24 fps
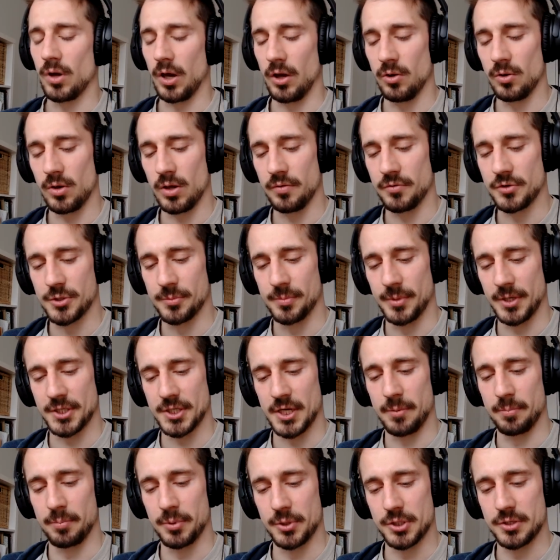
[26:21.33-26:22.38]
Can you give some
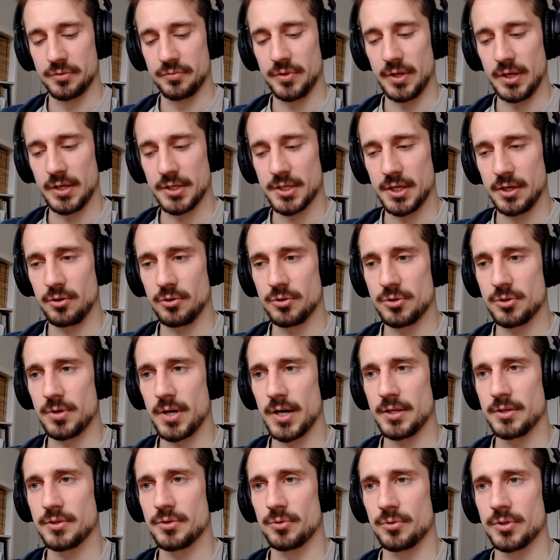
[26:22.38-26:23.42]
examples of things that you
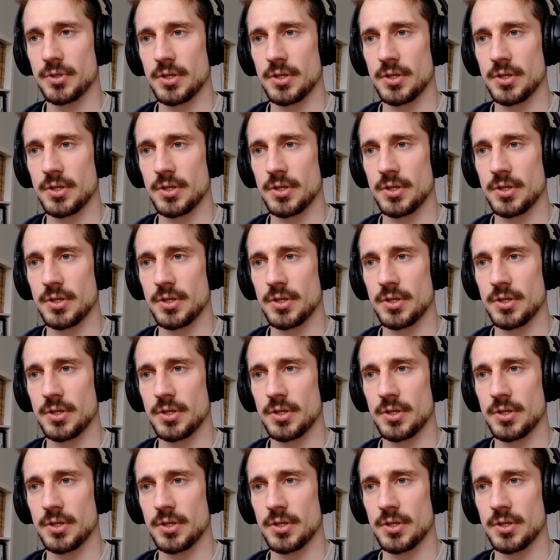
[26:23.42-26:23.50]
tried or